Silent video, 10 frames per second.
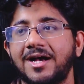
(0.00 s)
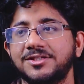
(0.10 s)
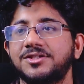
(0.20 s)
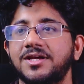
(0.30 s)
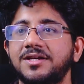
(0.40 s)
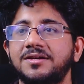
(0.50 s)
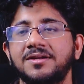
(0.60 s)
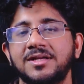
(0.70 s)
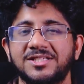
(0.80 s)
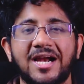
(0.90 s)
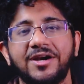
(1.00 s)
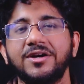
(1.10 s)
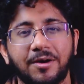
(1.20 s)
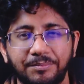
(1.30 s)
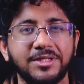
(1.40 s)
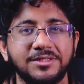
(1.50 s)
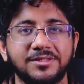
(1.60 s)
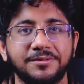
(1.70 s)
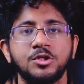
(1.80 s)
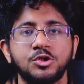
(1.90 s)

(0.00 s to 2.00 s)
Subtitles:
asked in standard companies.